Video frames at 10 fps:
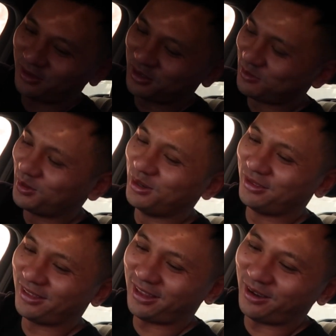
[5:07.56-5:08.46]
that was
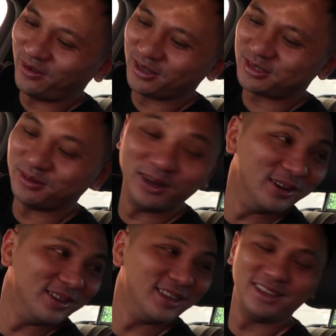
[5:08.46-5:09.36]
smooth. That I like that.
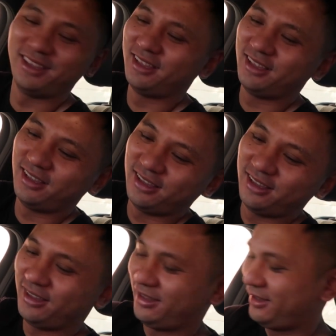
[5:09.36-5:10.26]
Smooth.
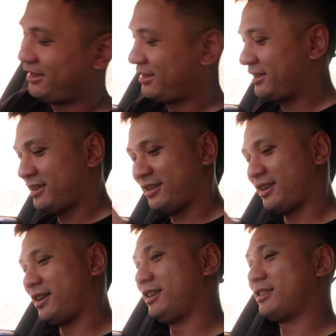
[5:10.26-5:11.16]
I like
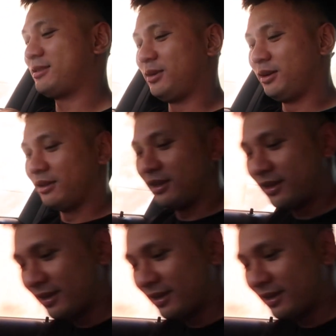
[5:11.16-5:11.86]
this. That okay. All